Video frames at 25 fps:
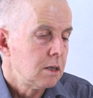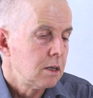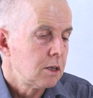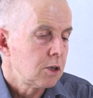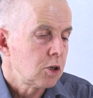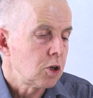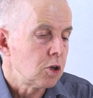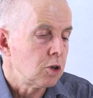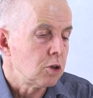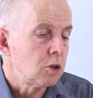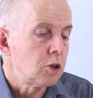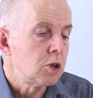
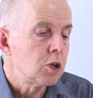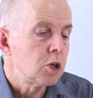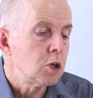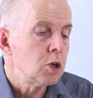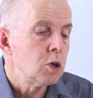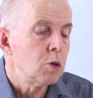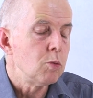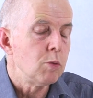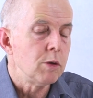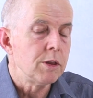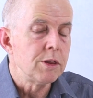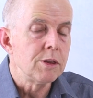
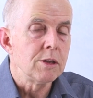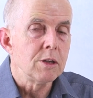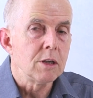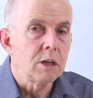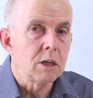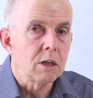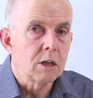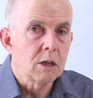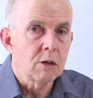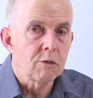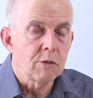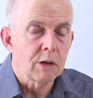concur with
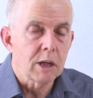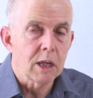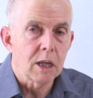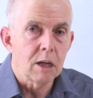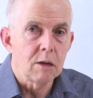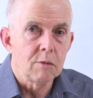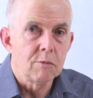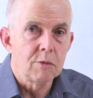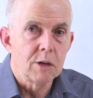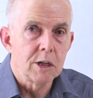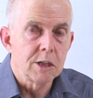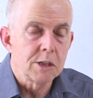the
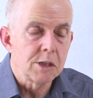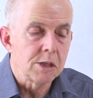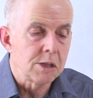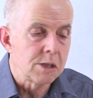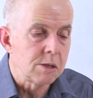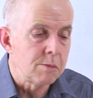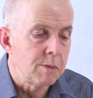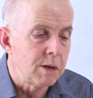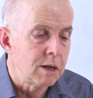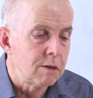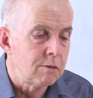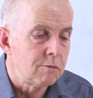curriculum writers
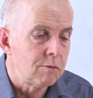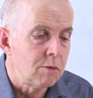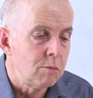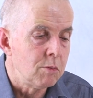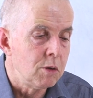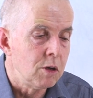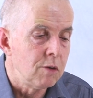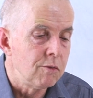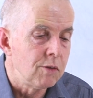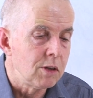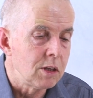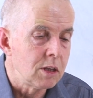about
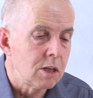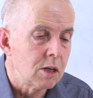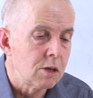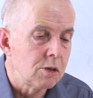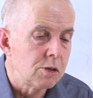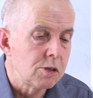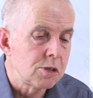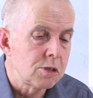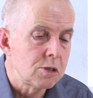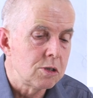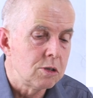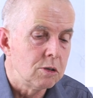removing
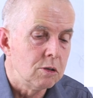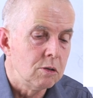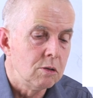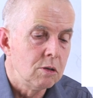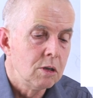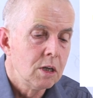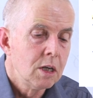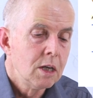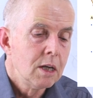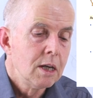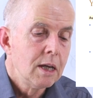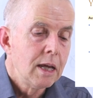those two.
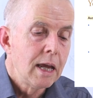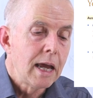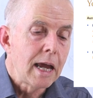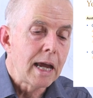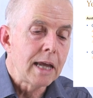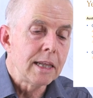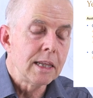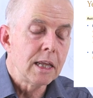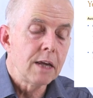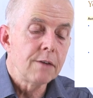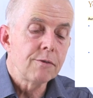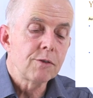
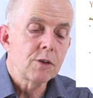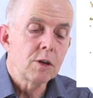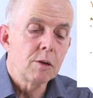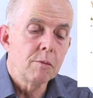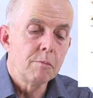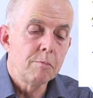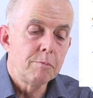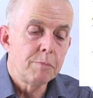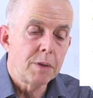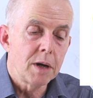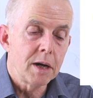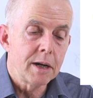And they've
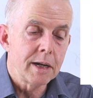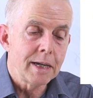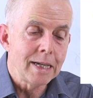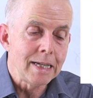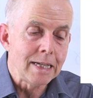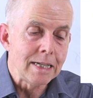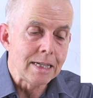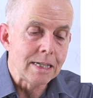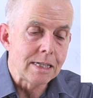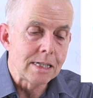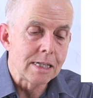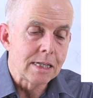
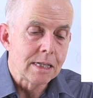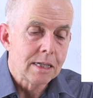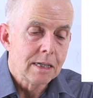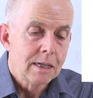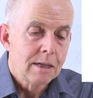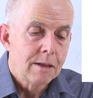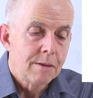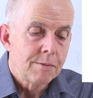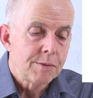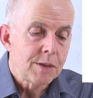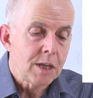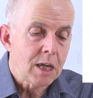combined
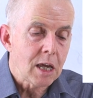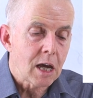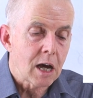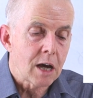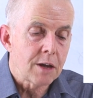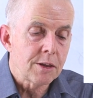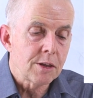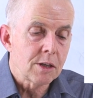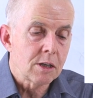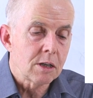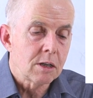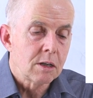the
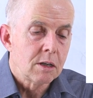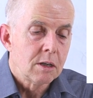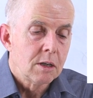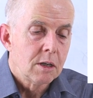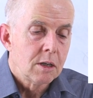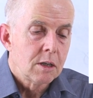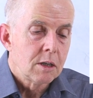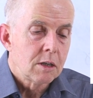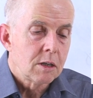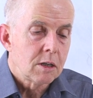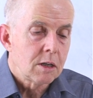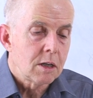other
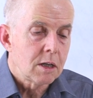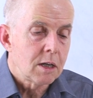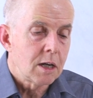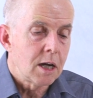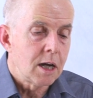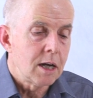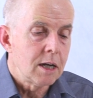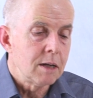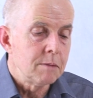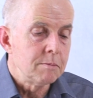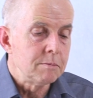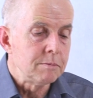
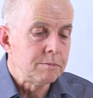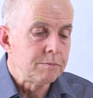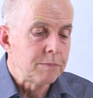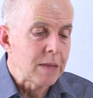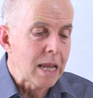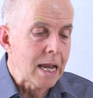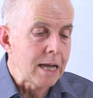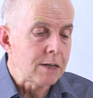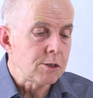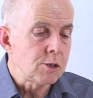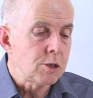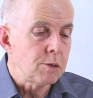
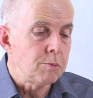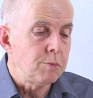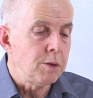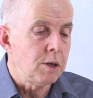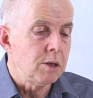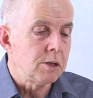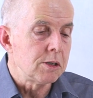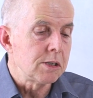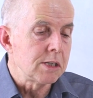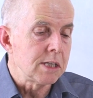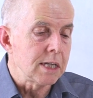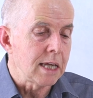
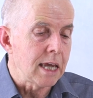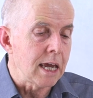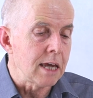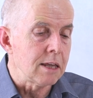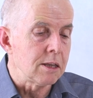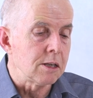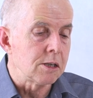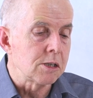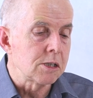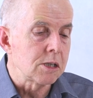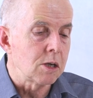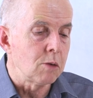attributes
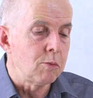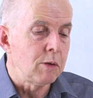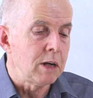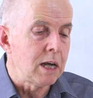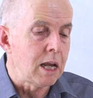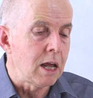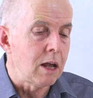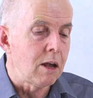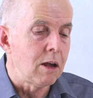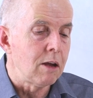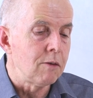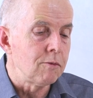together. So we
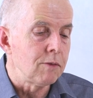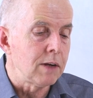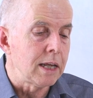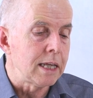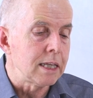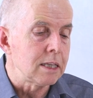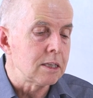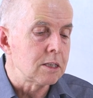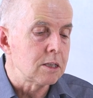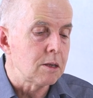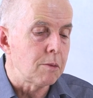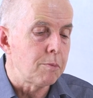now have
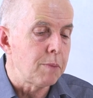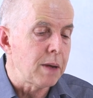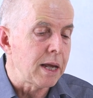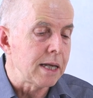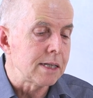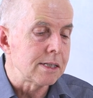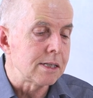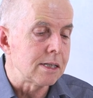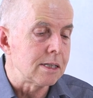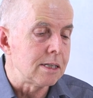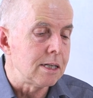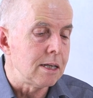length,
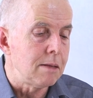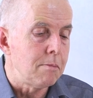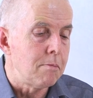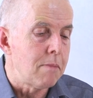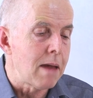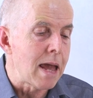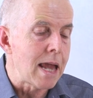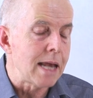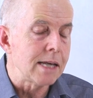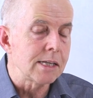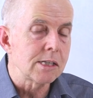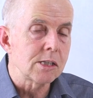capacity,
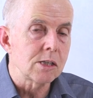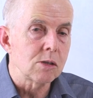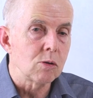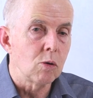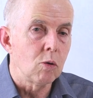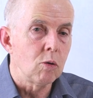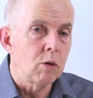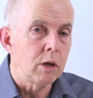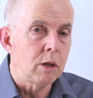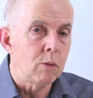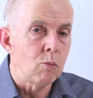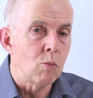mass,
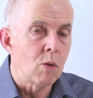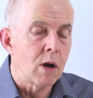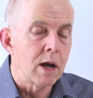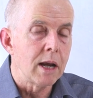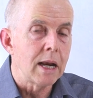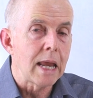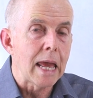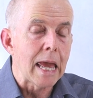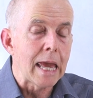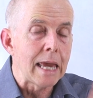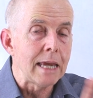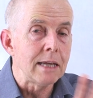all in
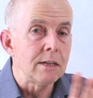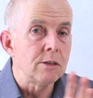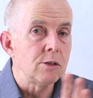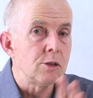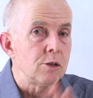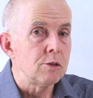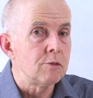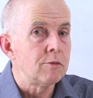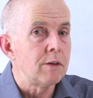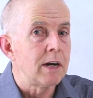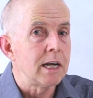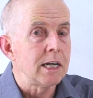one, and
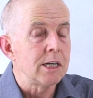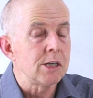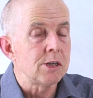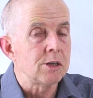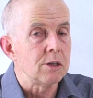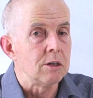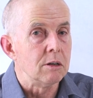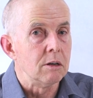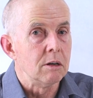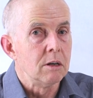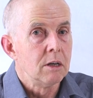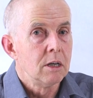
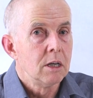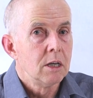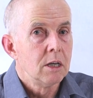duration.